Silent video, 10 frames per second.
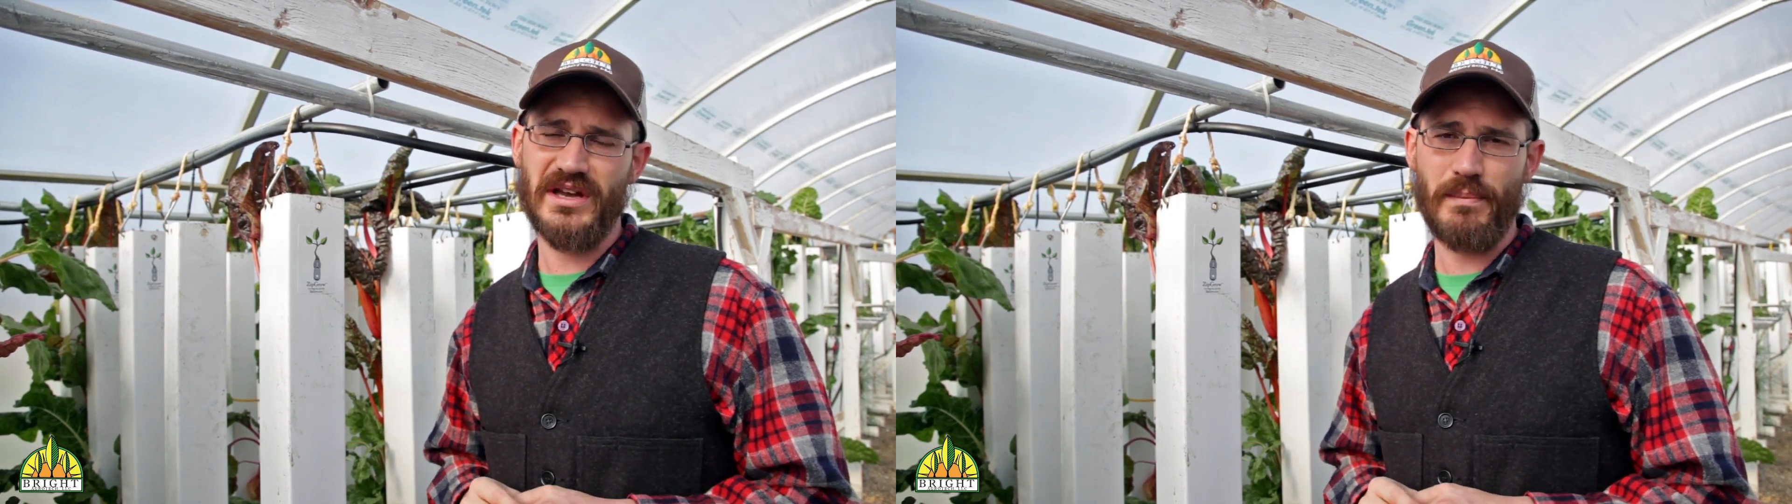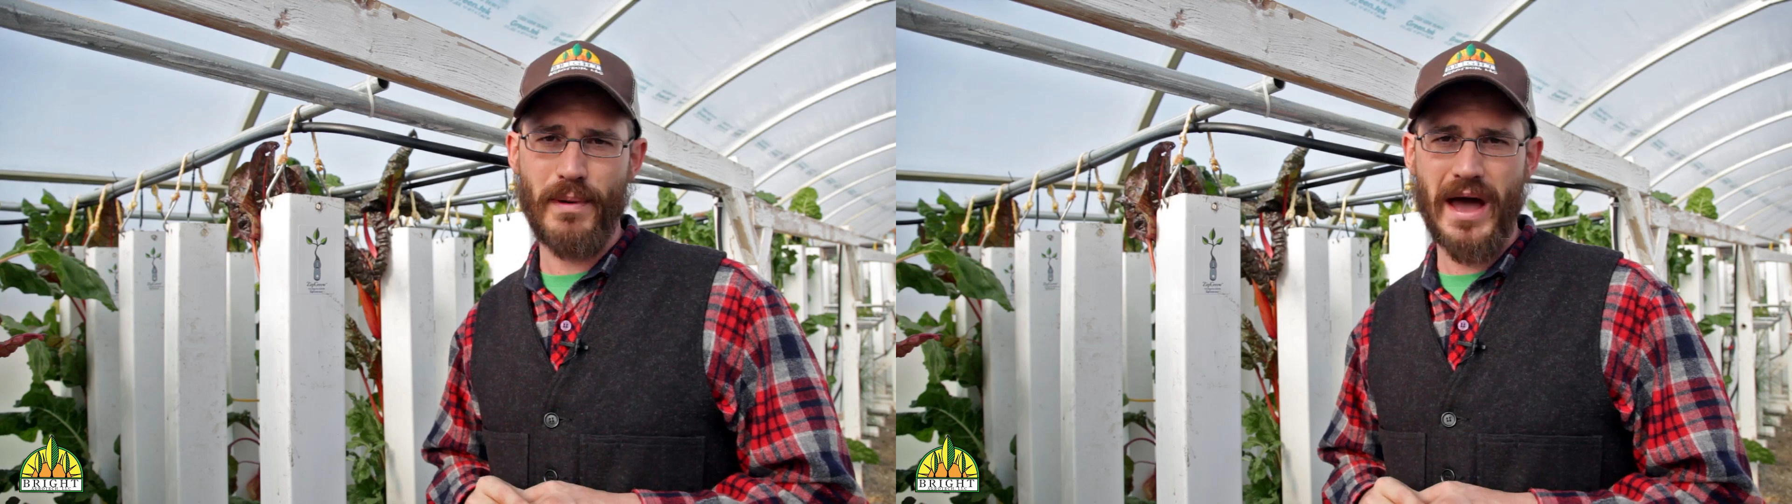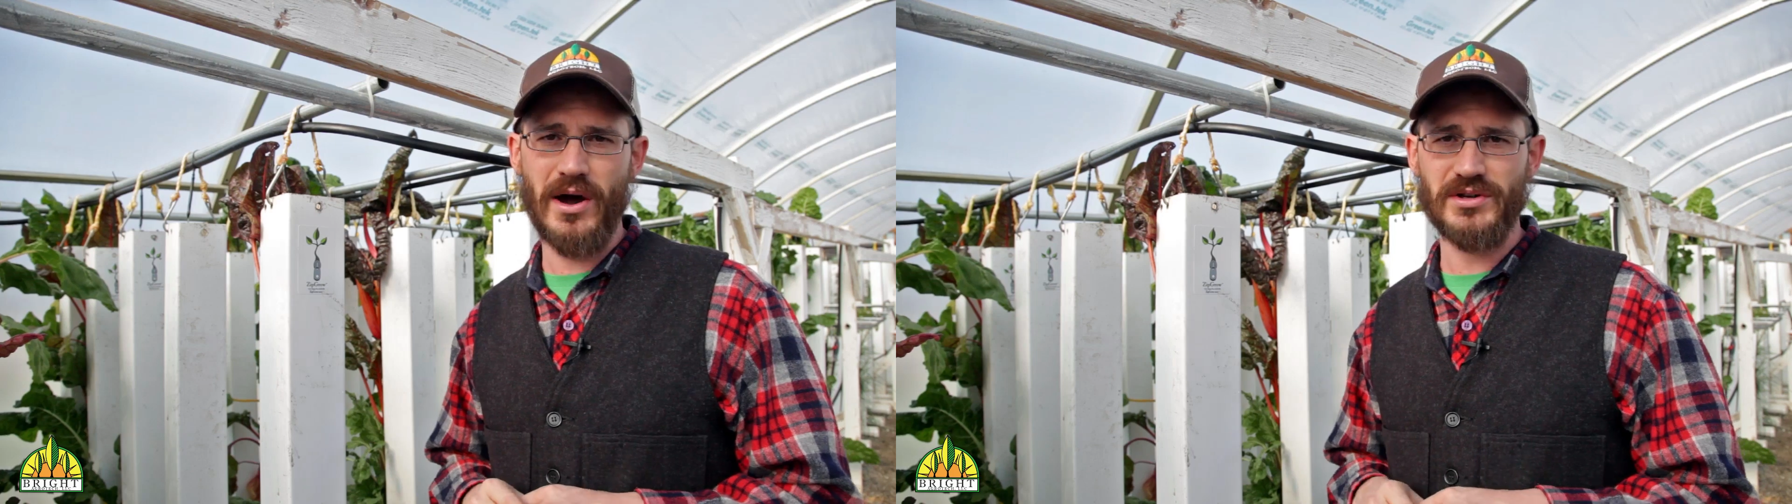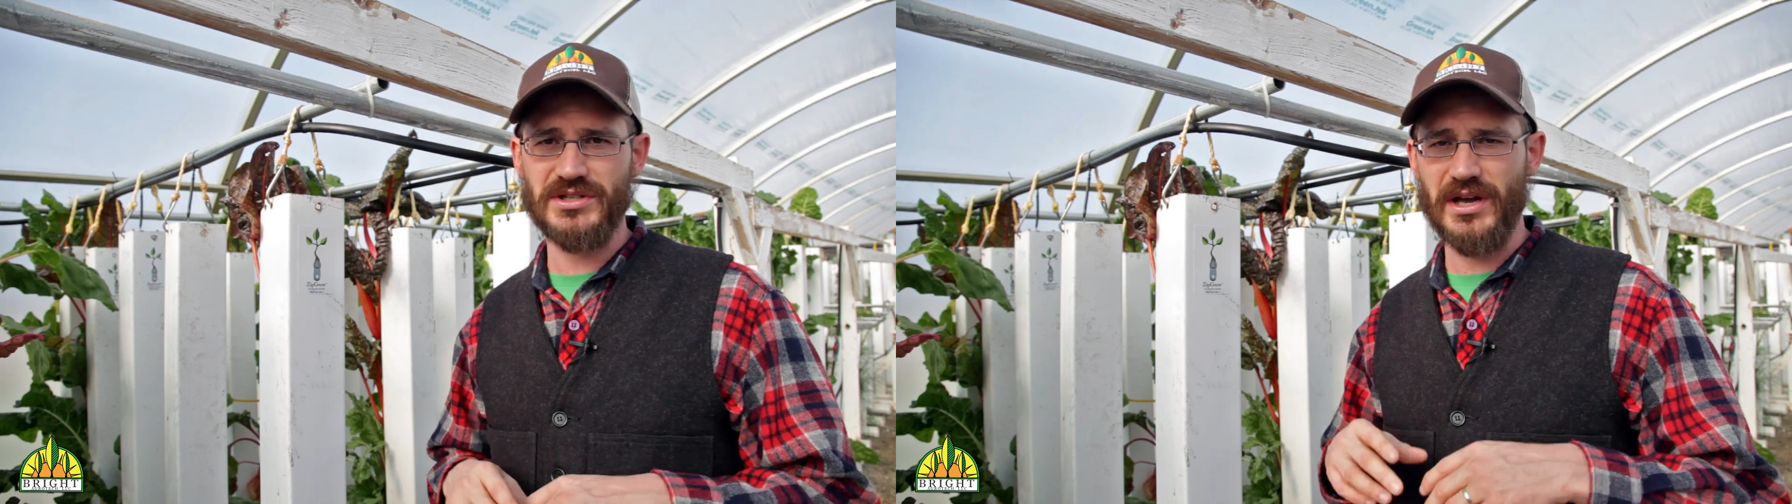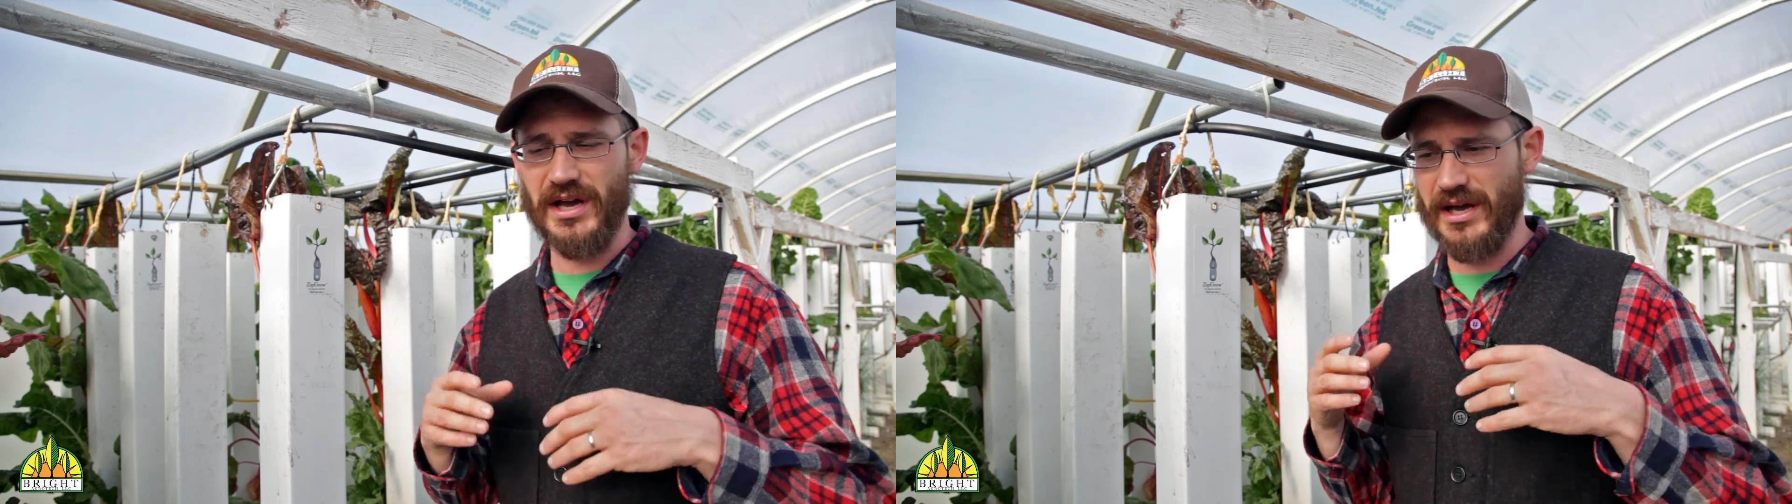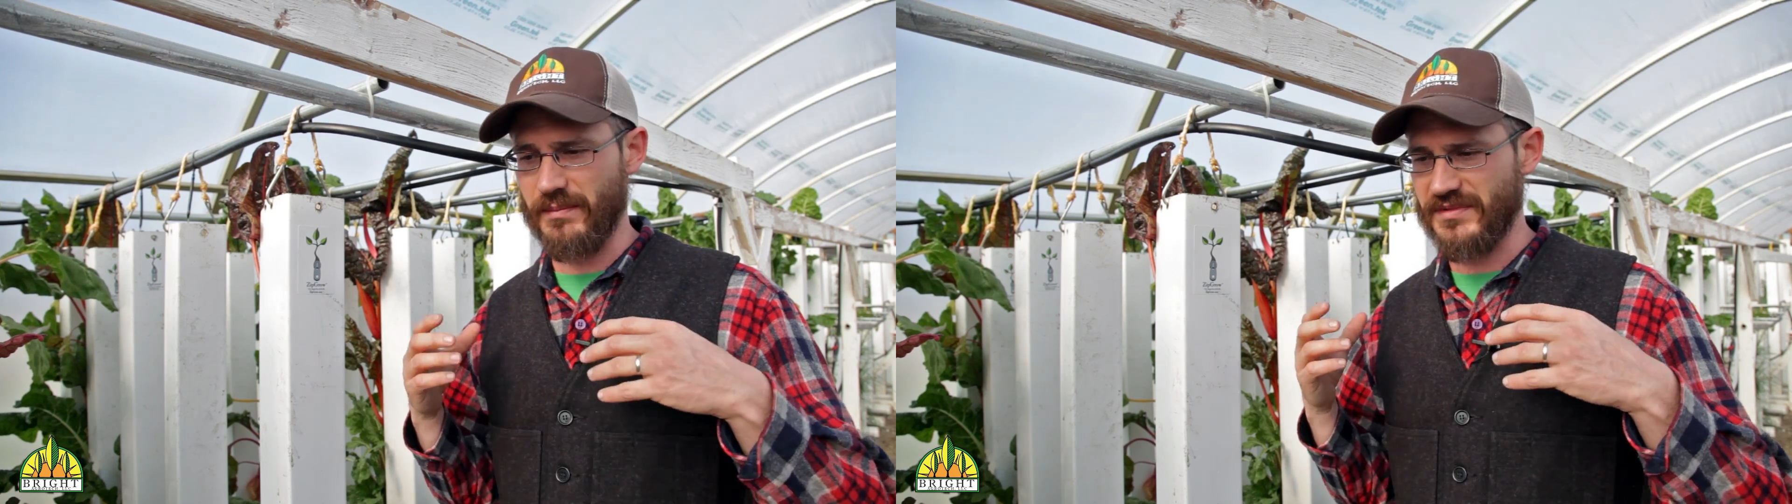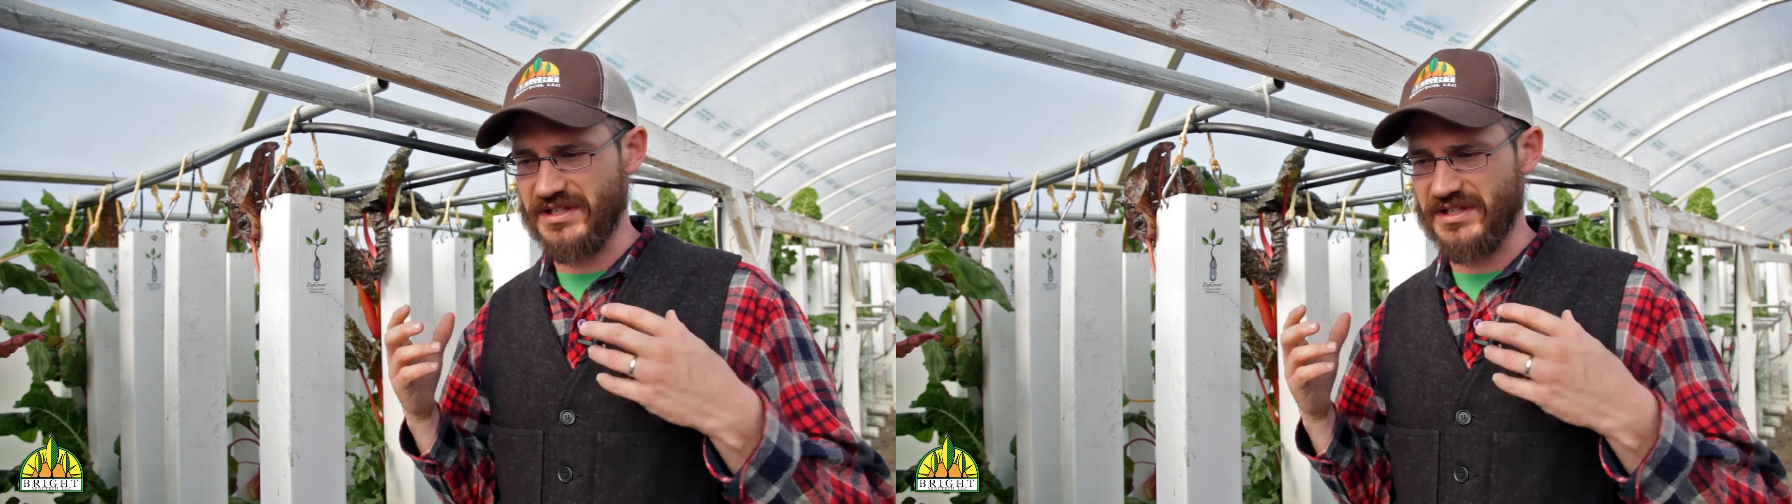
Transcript: about um,